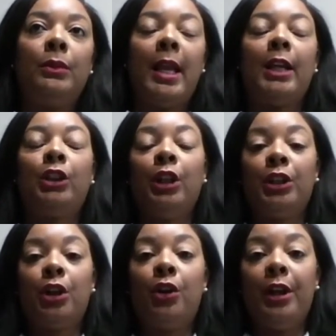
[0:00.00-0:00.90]
the actual
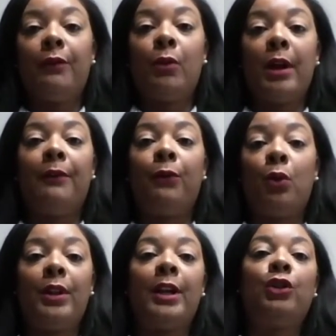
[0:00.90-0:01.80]
attorney of record
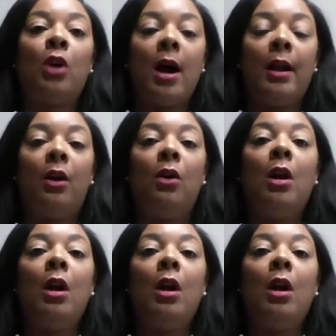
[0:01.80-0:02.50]
for that trial,